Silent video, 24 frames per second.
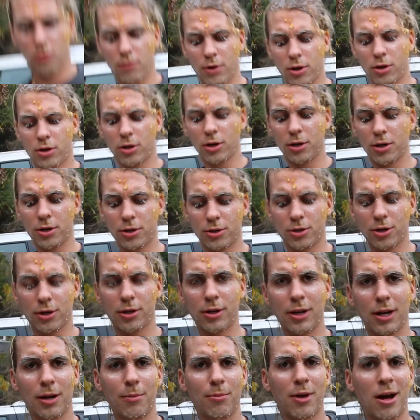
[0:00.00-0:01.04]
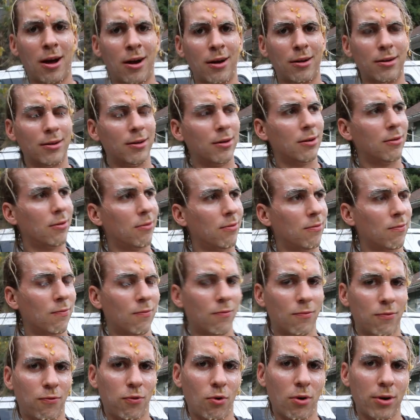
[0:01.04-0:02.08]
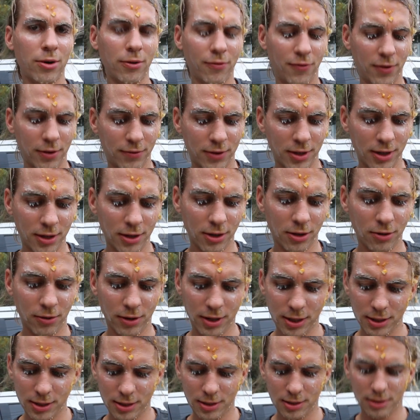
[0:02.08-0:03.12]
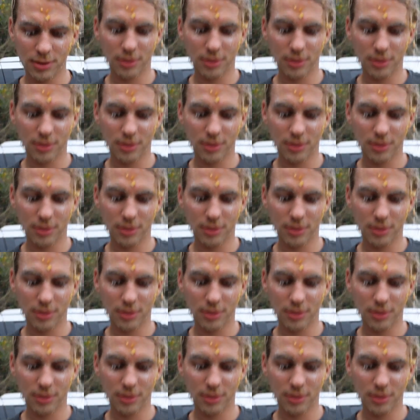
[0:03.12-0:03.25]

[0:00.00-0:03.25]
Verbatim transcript: wanna cook your turkey at about 415 degrees